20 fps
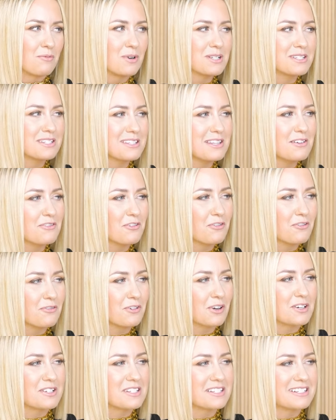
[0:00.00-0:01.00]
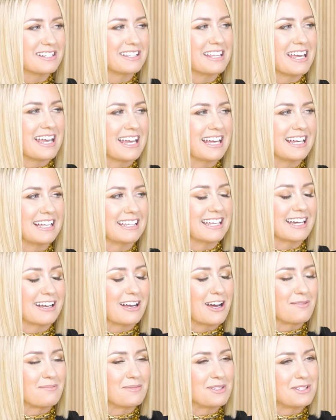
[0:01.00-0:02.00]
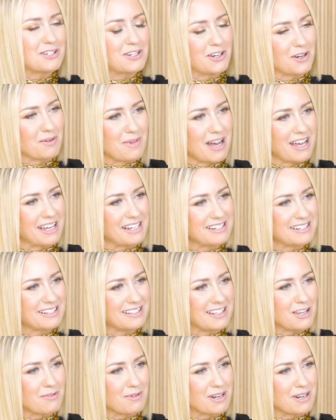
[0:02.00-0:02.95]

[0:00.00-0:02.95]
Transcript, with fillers: What's the first thing that comes to your mind that you